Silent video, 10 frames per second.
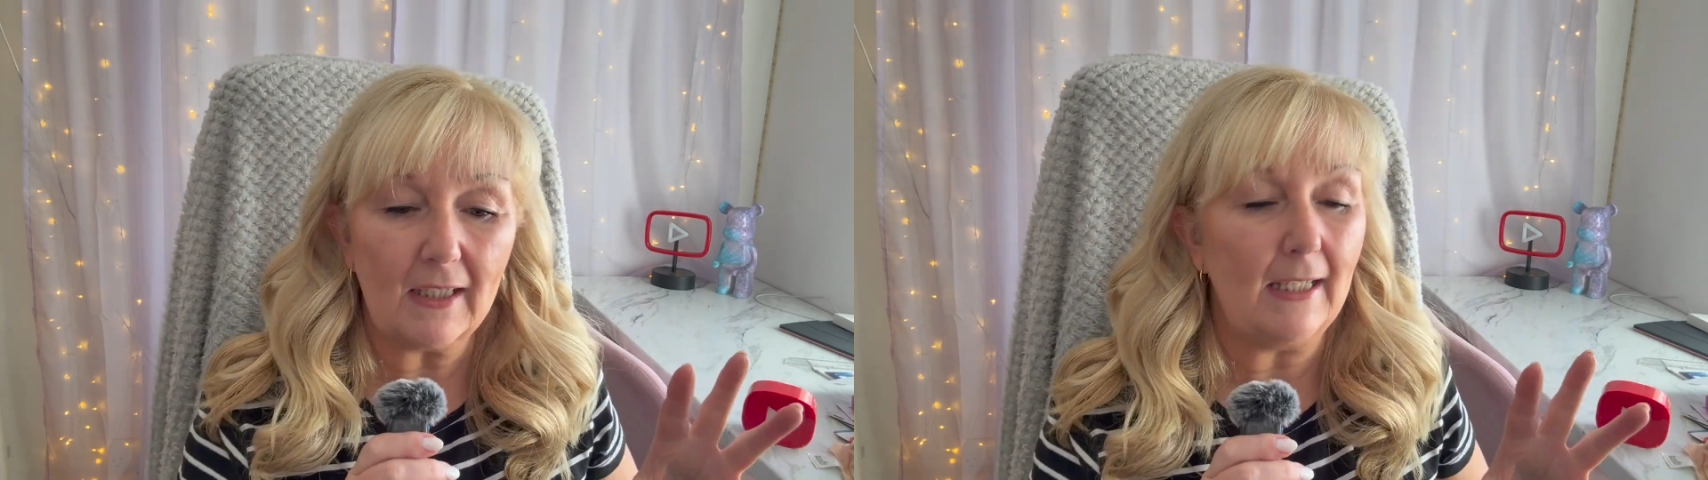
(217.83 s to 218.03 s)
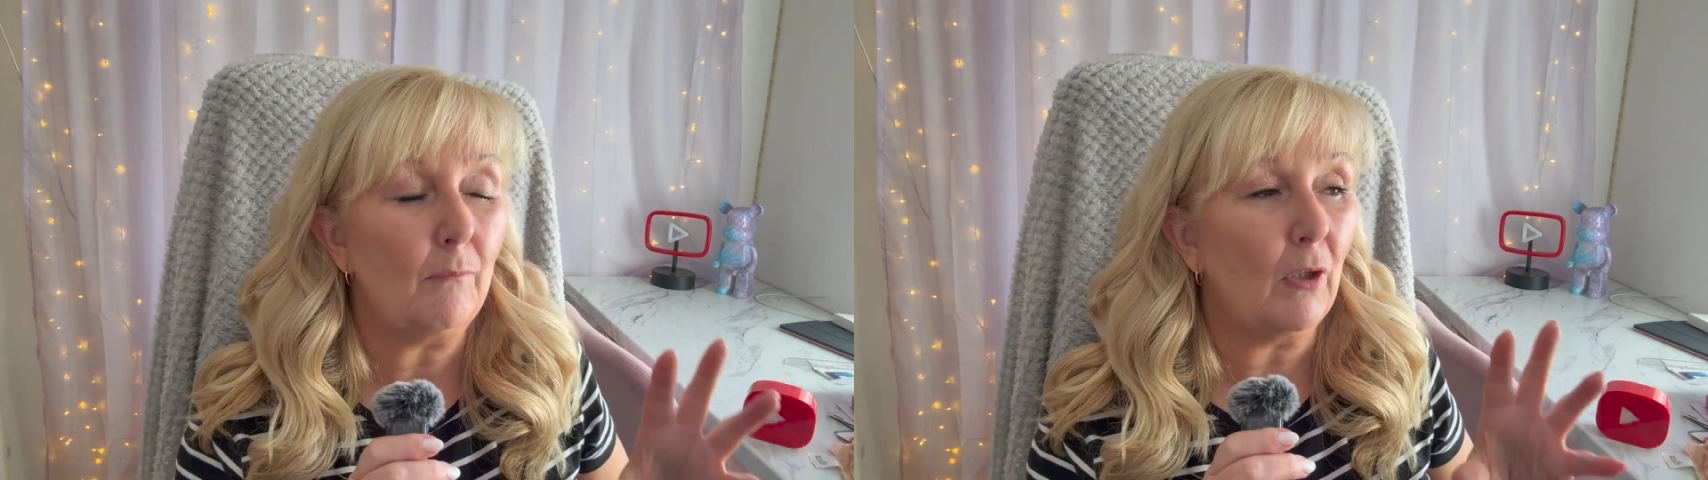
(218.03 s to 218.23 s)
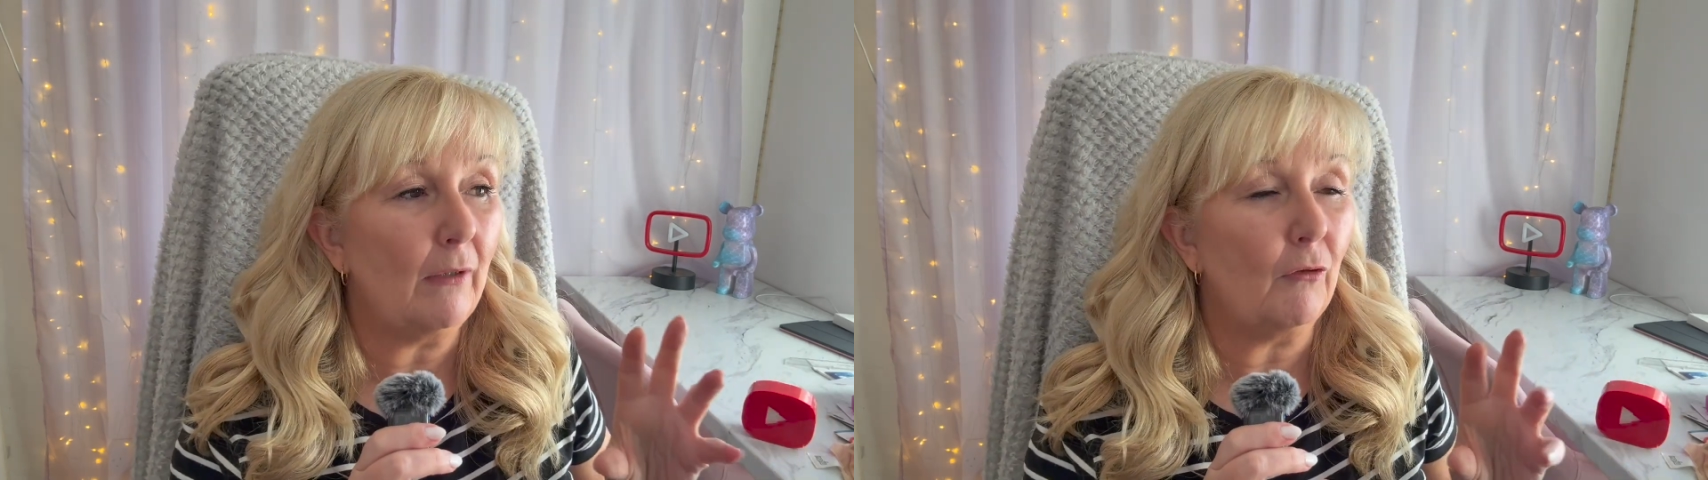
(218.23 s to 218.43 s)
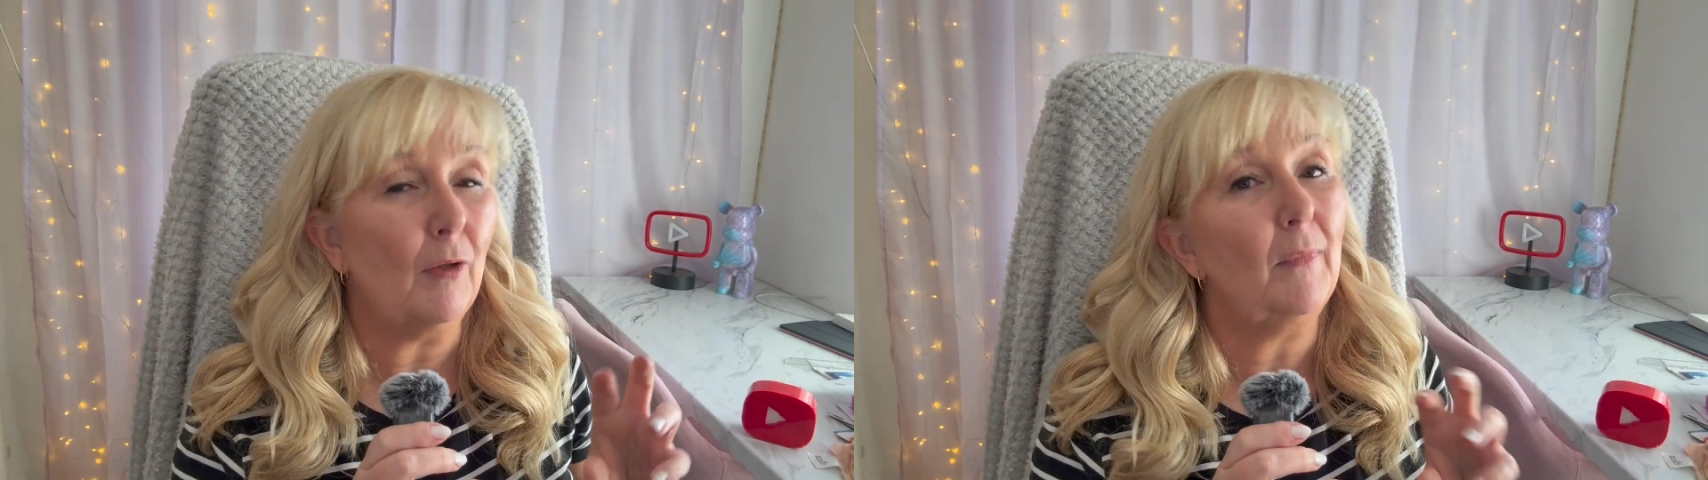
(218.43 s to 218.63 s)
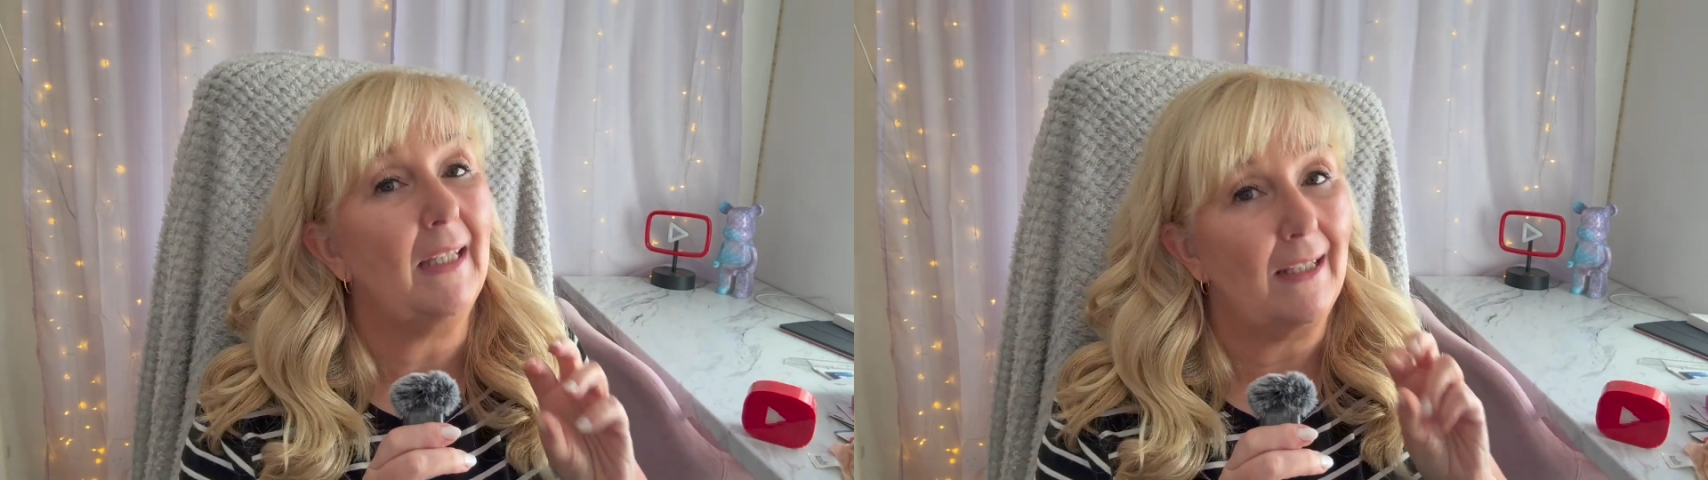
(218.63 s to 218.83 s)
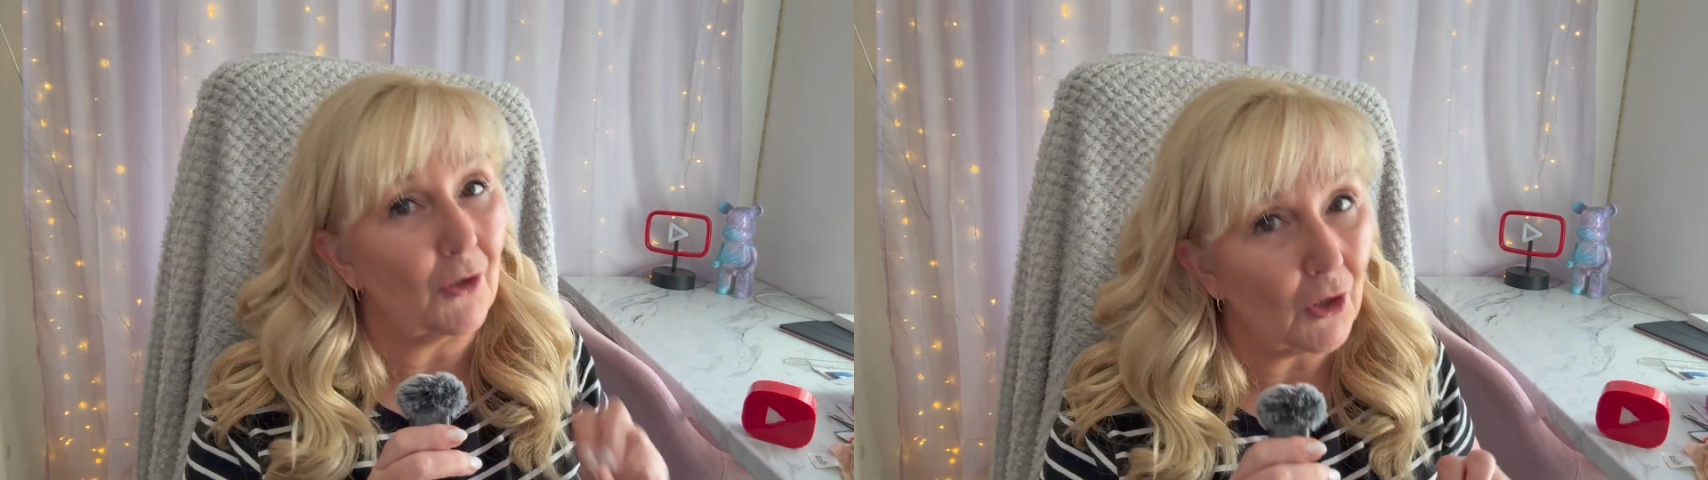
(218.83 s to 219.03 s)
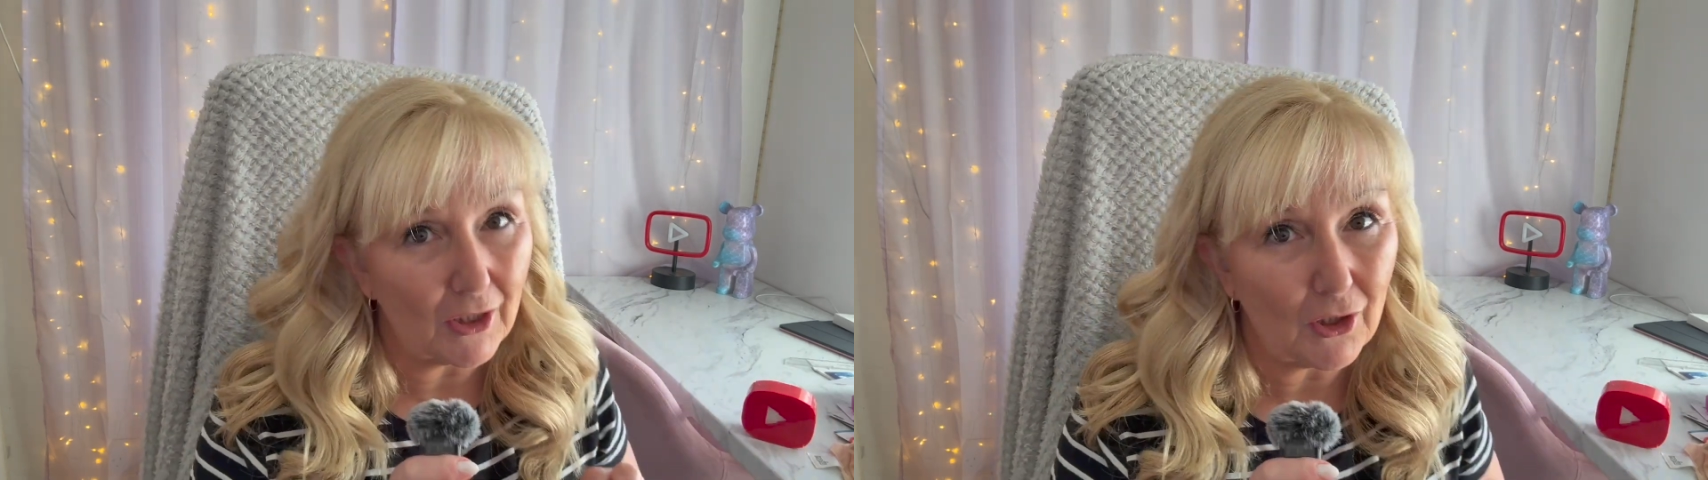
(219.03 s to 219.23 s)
in my room the entire